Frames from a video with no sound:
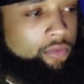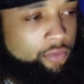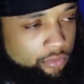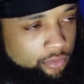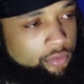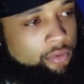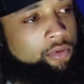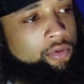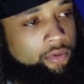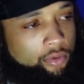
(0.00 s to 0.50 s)

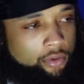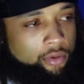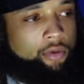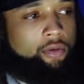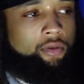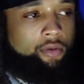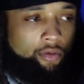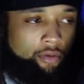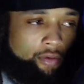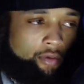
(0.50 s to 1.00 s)
Whoa,
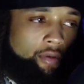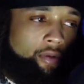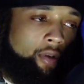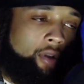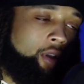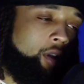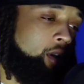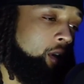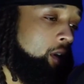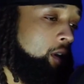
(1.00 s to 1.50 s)
whoa.
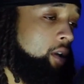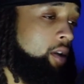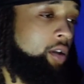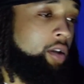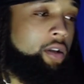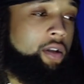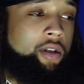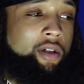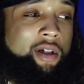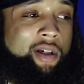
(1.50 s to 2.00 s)
uh,
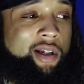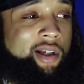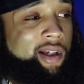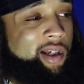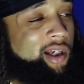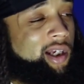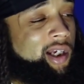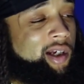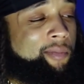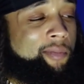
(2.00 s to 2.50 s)

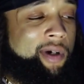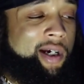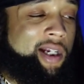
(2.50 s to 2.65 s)
Am